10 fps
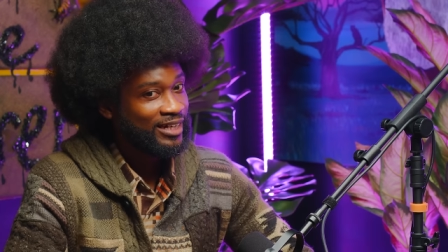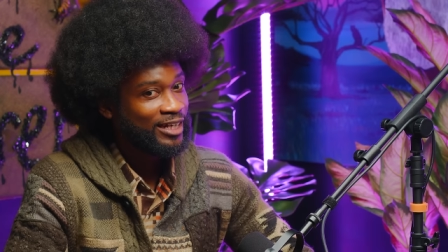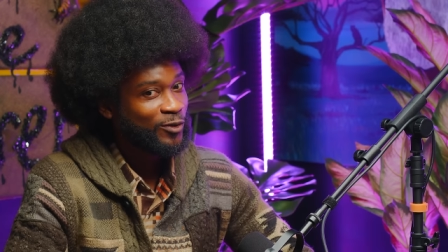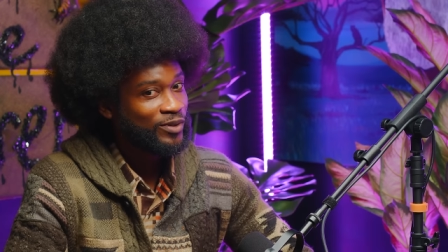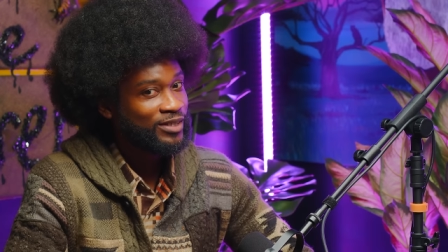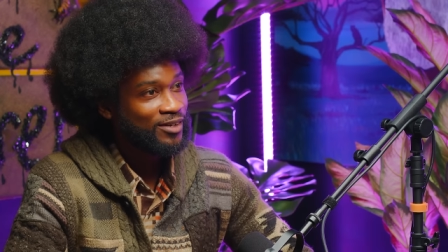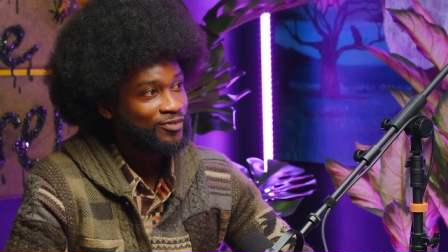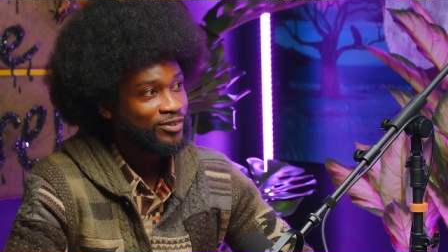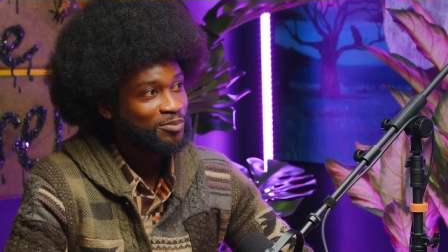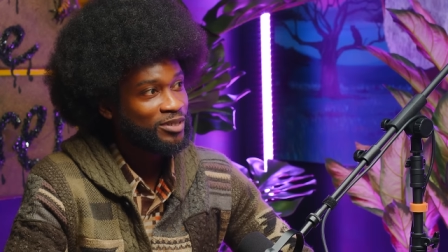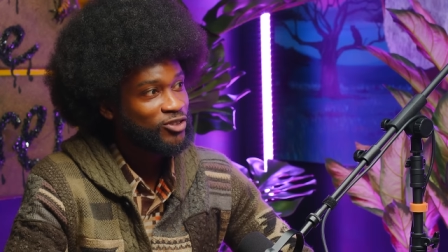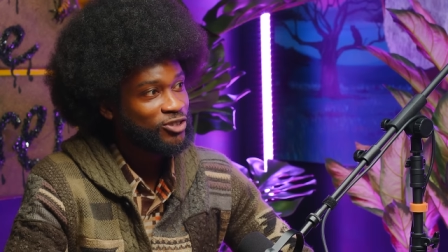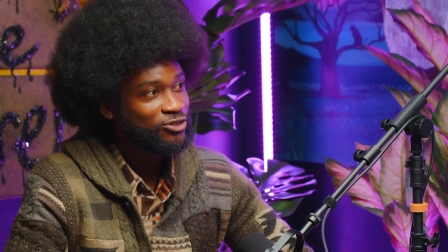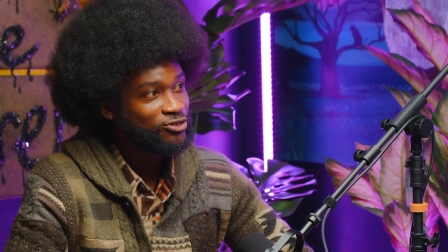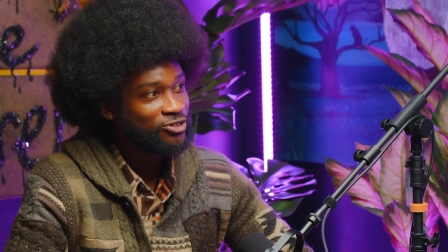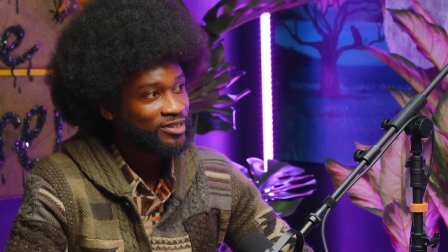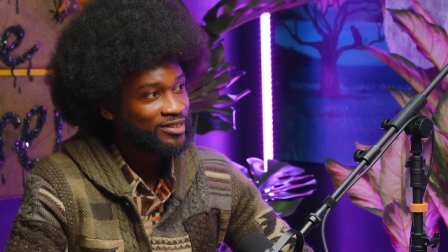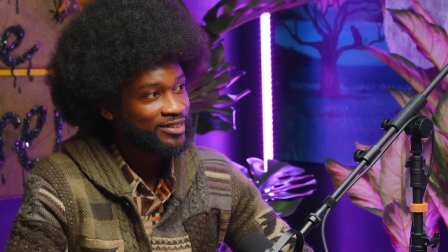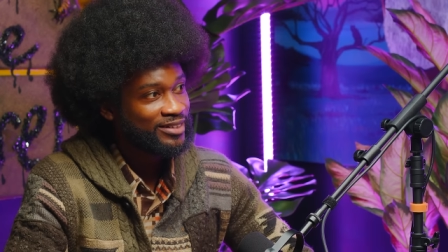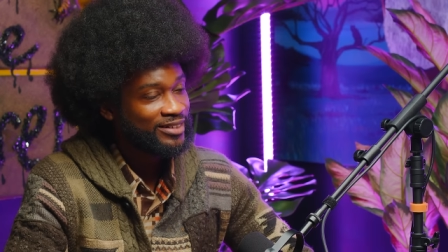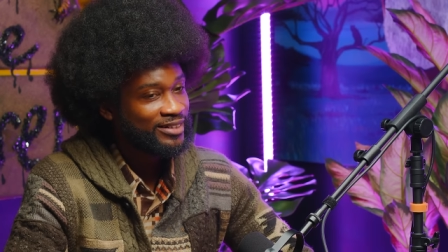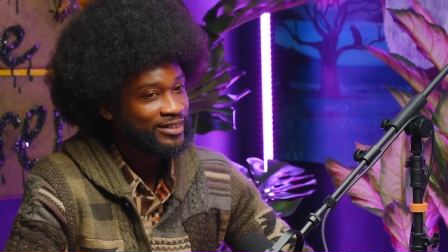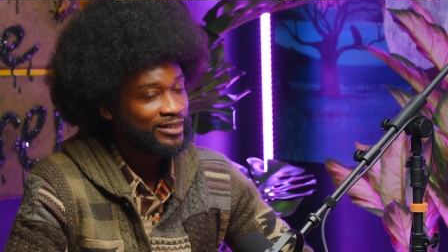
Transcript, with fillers: it would definitely be children. That's